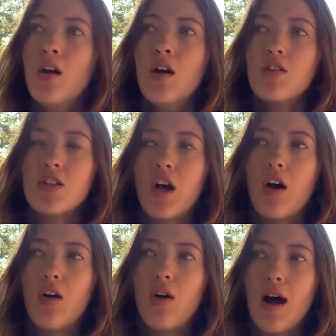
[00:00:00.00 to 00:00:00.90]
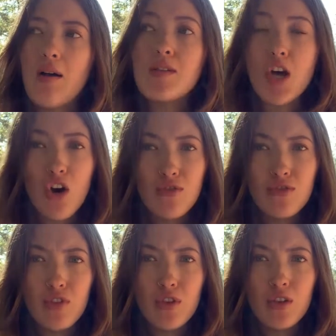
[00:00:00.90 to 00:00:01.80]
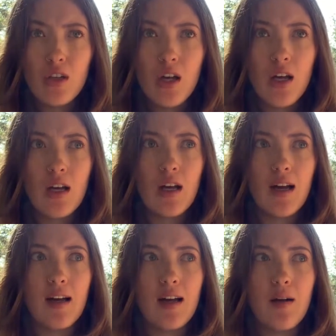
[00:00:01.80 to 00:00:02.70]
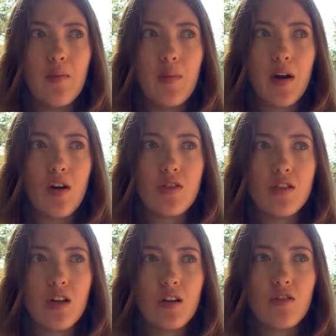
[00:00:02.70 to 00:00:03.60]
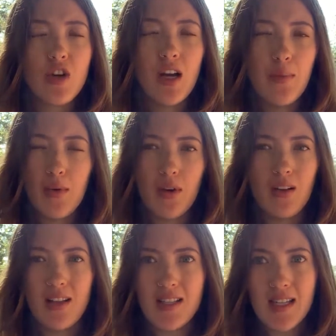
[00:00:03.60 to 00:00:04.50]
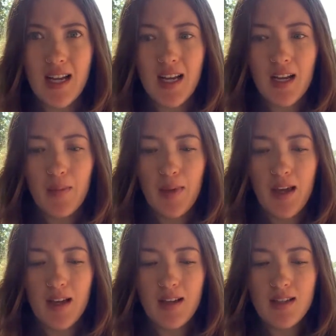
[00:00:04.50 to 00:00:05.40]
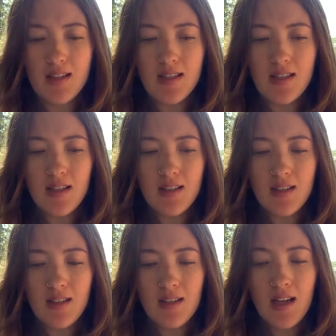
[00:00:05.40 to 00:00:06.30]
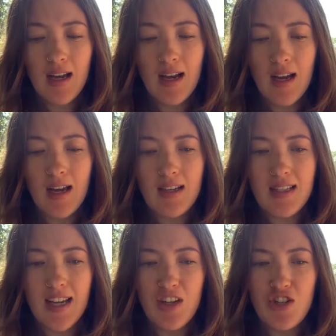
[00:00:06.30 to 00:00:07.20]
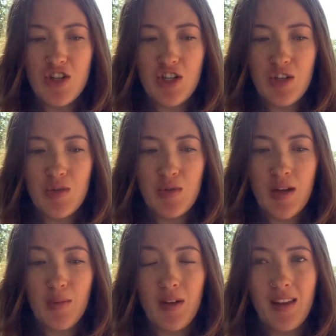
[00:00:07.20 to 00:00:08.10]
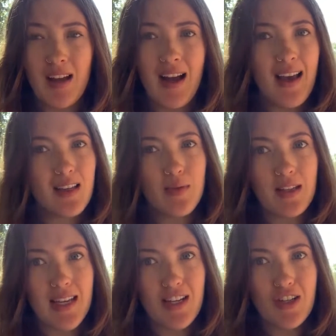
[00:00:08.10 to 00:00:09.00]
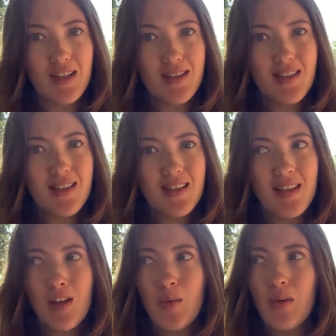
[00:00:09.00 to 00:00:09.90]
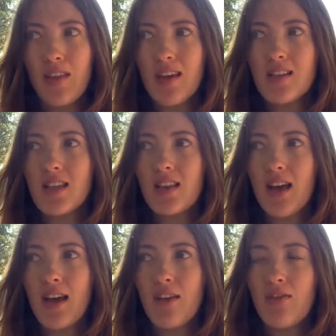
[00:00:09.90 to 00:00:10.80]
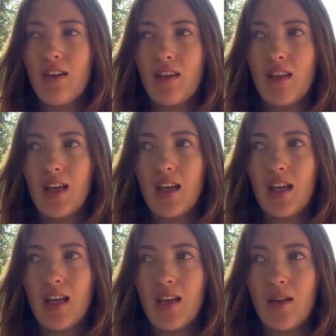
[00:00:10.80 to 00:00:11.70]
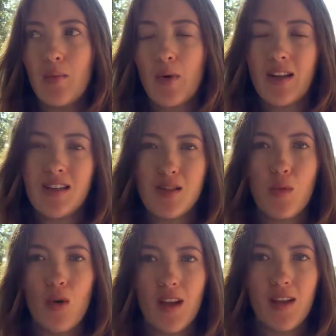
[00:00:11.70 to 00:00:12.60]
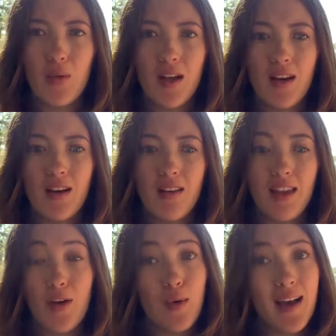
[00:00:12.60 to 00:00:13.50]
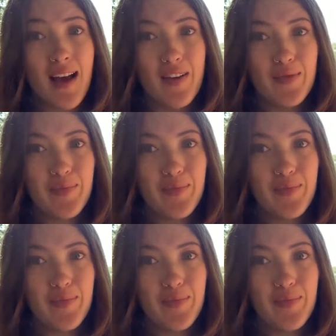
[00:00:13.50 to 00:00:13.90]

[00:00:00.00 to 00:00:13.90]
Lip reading: So I was hopeful, but also trying to be realistic, because I tend to get really high expectations with things in life and then get pretty disappointed when they don't work out.